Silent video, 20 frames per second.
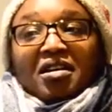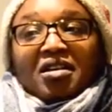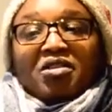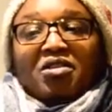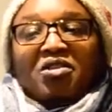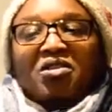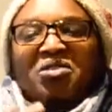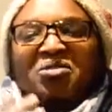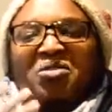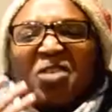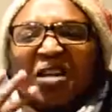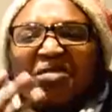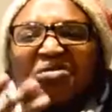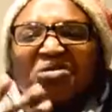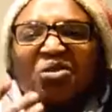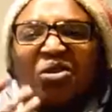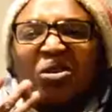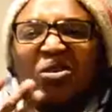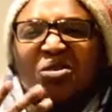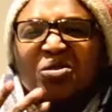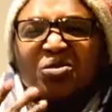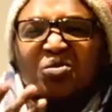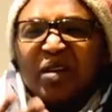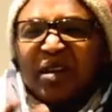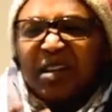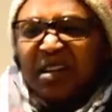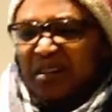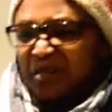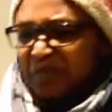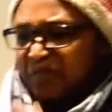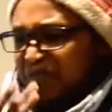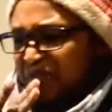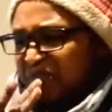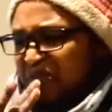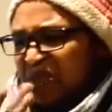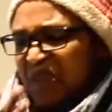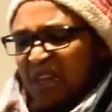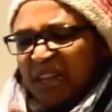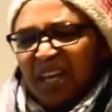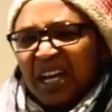Because you have to always wonder,
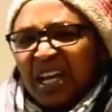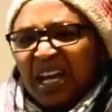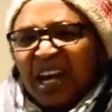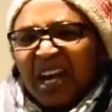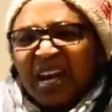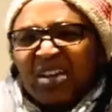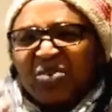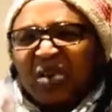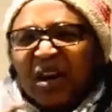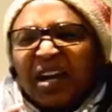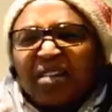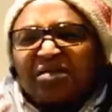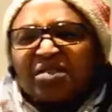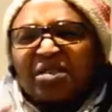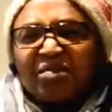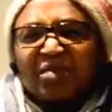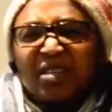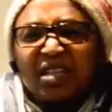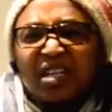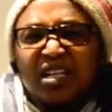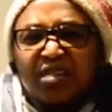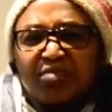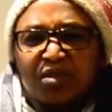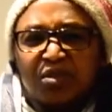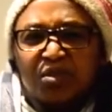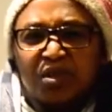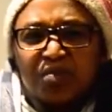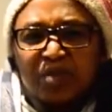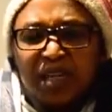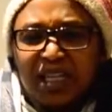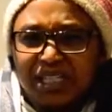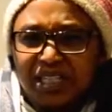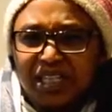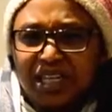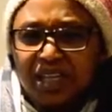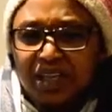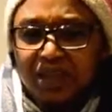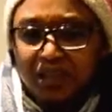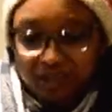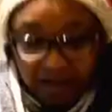do I have something in between my
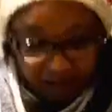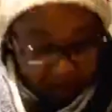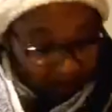teeth?